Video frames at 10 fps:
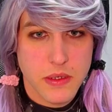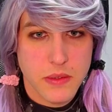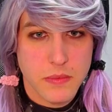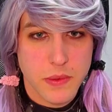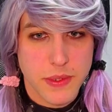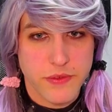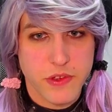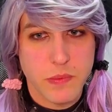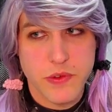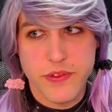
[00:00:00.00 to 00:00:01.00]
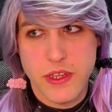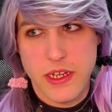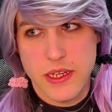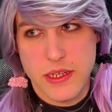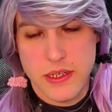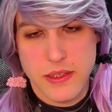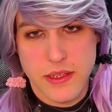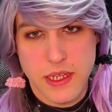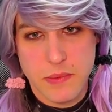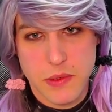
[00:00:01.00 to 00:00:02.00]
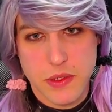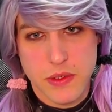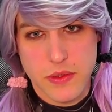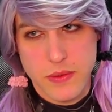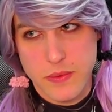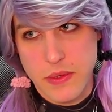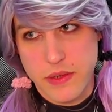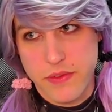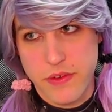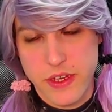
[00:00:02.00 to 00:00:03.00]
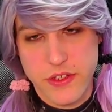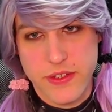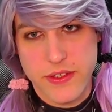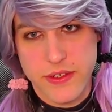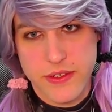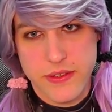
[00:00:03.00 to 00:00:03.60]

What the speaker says: we would have to move the input to one of the registers,